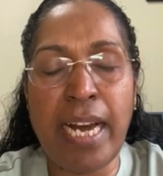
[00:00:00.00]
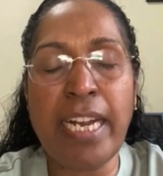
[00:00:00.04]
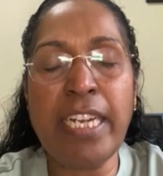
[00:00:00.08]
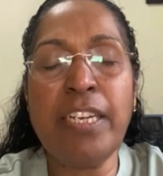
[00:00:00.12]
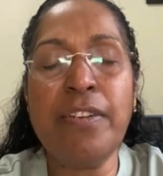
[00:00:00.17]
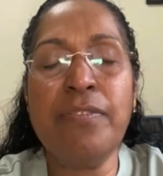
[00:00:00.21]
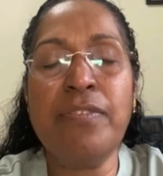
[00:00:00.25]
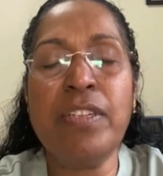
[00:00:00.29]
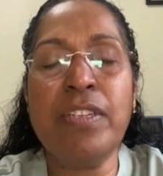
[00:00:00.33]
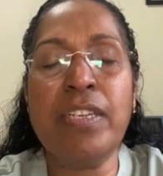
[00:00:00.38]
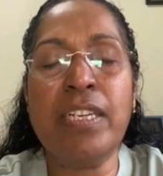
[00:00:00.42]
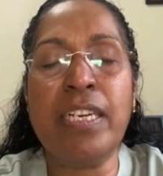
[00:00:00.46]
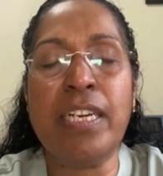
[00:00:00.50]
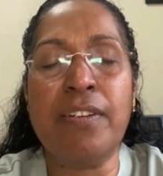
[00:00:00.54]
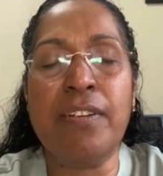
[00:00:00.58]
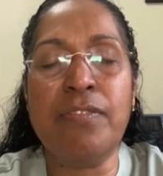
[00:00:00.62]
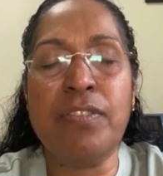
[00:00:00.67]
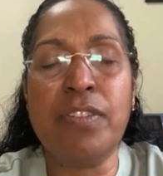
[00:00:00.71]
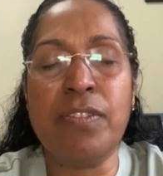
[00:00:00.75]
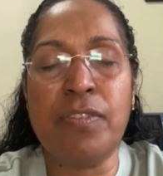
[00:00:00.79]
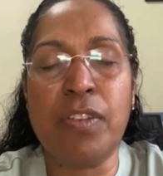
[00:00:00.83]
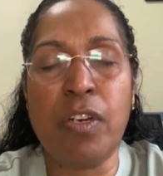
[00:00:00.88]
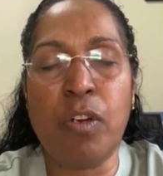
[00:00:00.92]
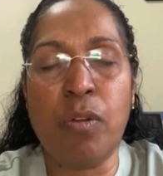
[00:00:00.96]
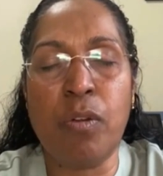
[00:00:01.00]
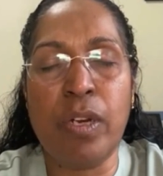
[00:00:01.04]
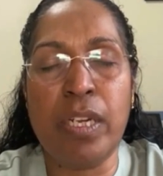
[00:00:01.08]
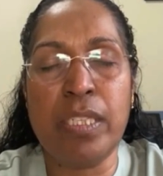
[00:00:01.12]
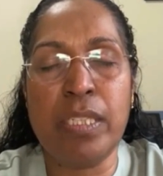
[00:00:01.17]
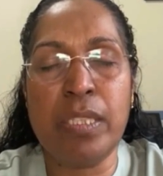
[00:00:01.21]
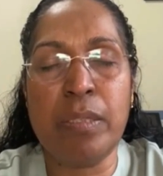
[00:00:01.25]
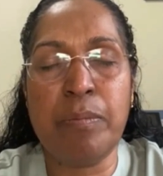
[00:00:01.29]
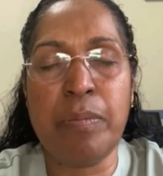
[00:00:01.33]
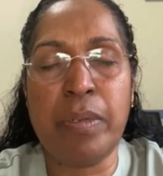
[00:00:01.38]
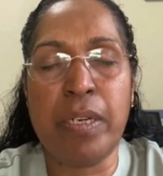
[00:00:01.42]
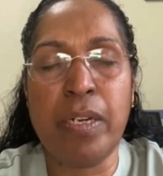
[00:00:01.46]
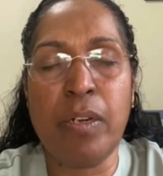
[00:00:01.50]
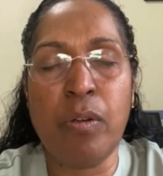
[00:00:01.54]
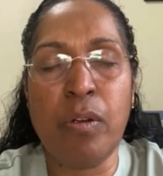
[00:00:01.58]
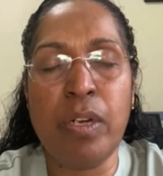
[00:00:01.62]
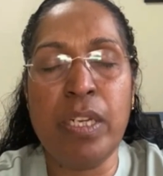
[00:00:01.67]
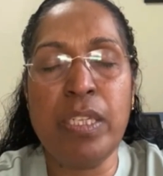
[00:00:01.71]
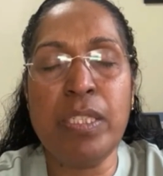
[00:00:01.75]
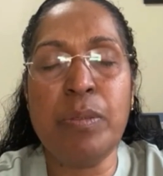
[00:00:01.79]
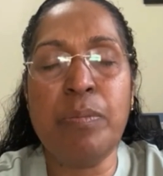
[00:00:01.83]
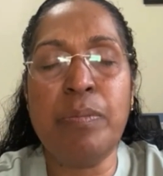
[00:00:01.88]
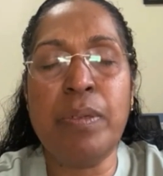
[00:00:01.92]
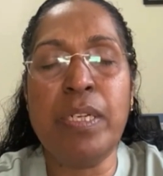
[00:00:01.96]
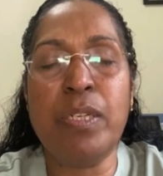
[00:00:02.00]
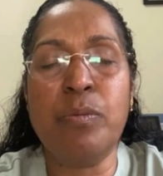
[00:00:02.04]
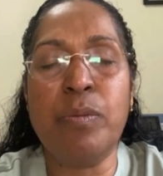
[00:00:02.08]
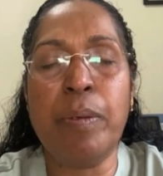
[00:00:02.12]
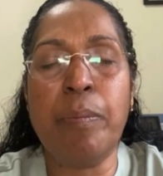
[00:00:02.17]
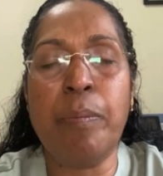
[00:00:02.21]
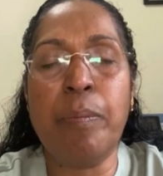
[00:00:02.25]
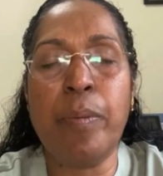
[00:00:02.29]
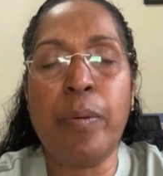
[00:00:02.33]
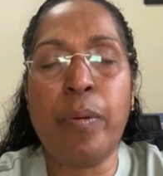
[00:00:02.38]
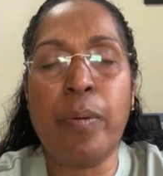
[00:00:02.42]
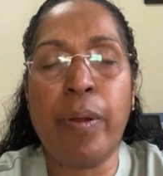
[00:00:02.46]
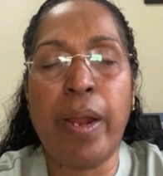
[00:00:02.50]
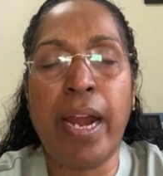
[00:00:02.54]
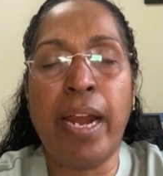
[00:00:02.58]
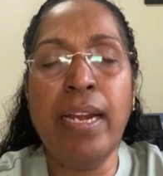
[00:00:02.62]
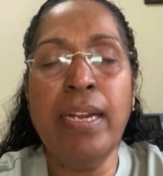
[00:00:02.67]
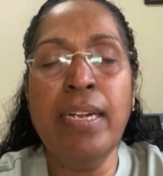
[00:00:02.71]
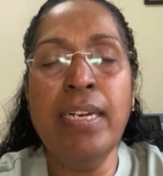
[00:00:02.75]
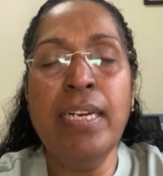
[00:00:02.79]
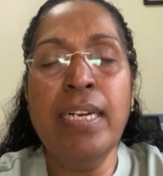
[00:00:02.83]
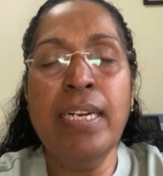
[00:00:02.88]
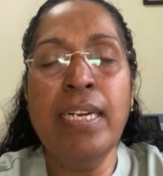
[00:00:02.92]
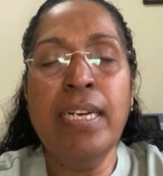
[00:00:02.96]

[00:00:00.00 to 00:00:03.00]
Thank You for the gift of the Holy Spirit. Holy Spirit, we pray